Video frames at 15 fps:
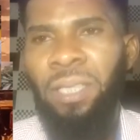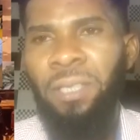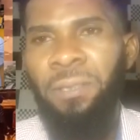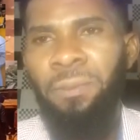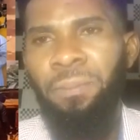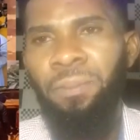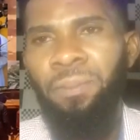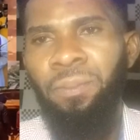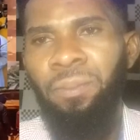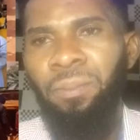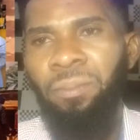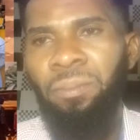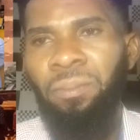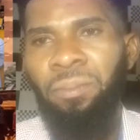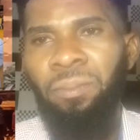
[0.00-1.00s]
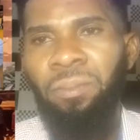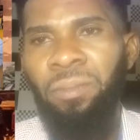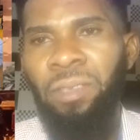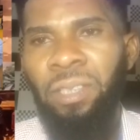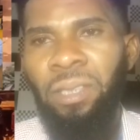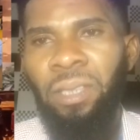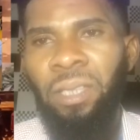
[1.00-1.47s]
He left his
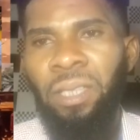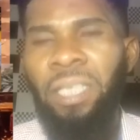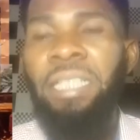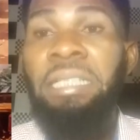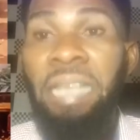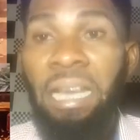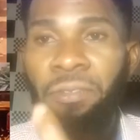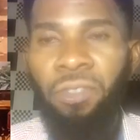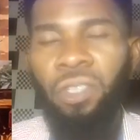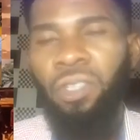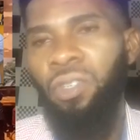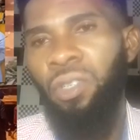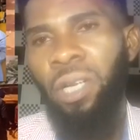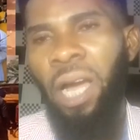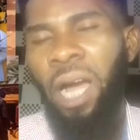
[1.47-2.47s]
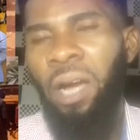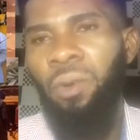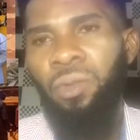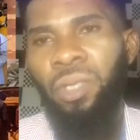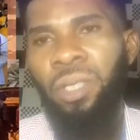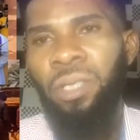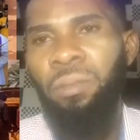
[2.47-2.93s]
house in the morning,
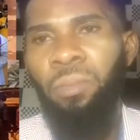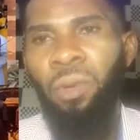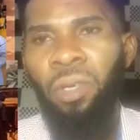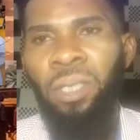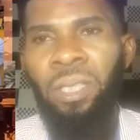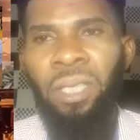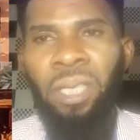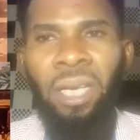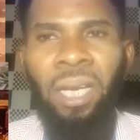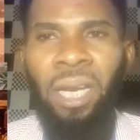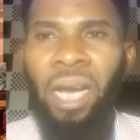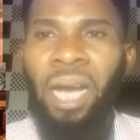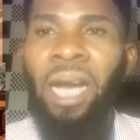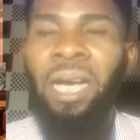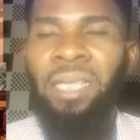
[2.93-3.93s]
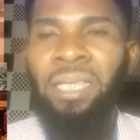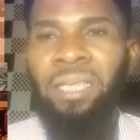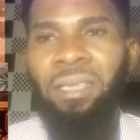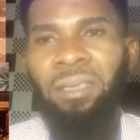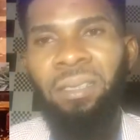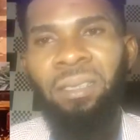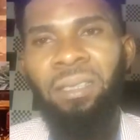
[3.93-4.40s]
and that is
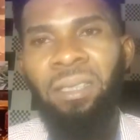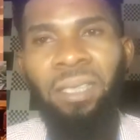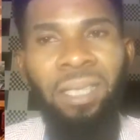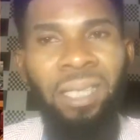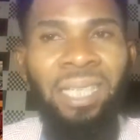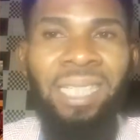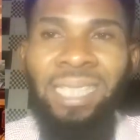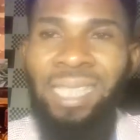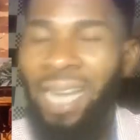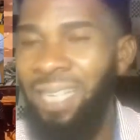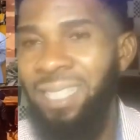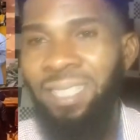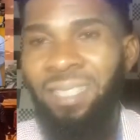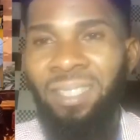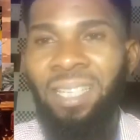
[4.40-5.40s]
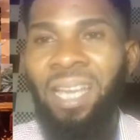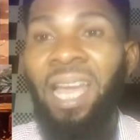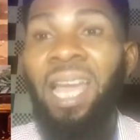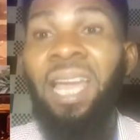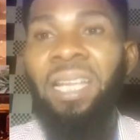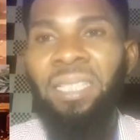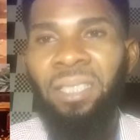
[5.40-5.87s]
the end.
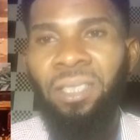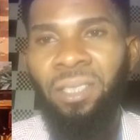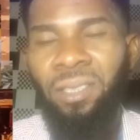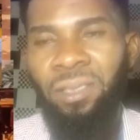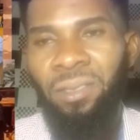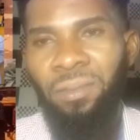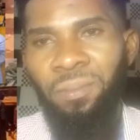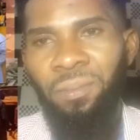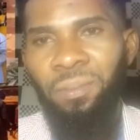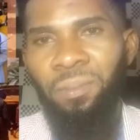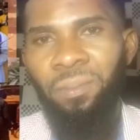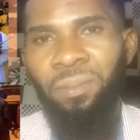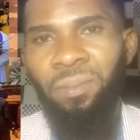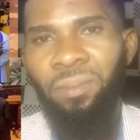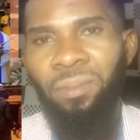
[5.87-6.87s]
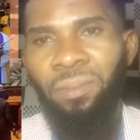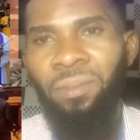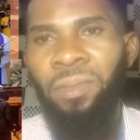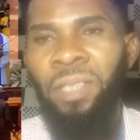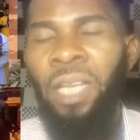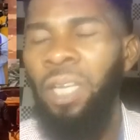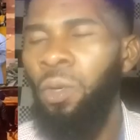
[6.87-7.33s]
You know, I saw some
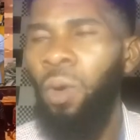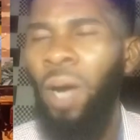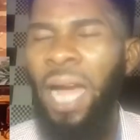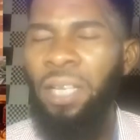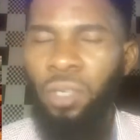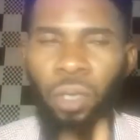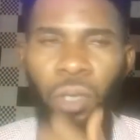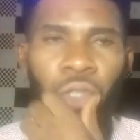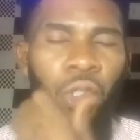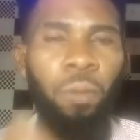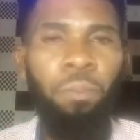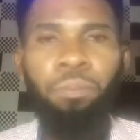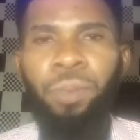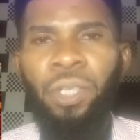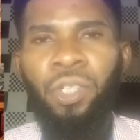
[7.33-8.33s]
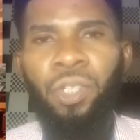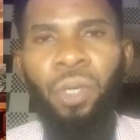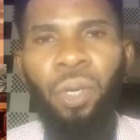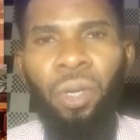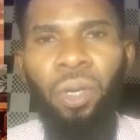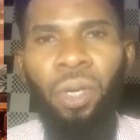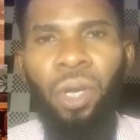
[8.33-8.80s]
picture of his
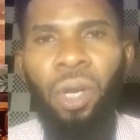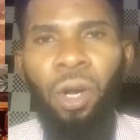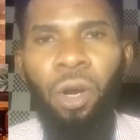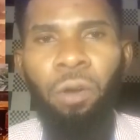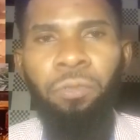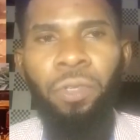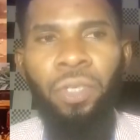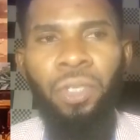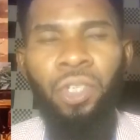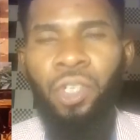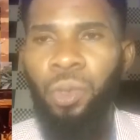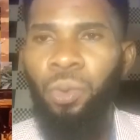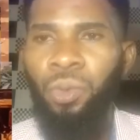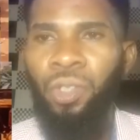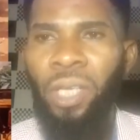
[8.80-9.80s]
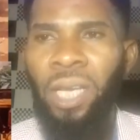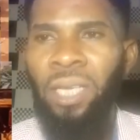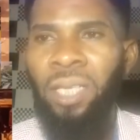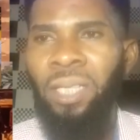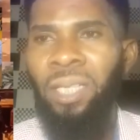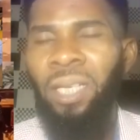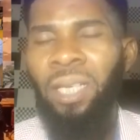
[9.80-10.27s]
children. You know, I
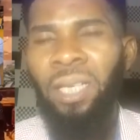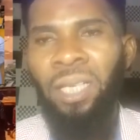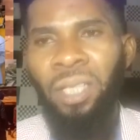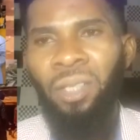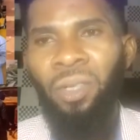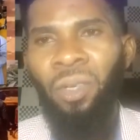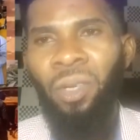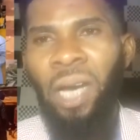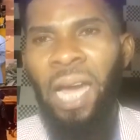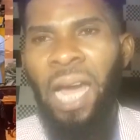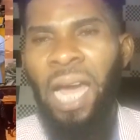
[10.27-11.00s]
couldn't hold myself.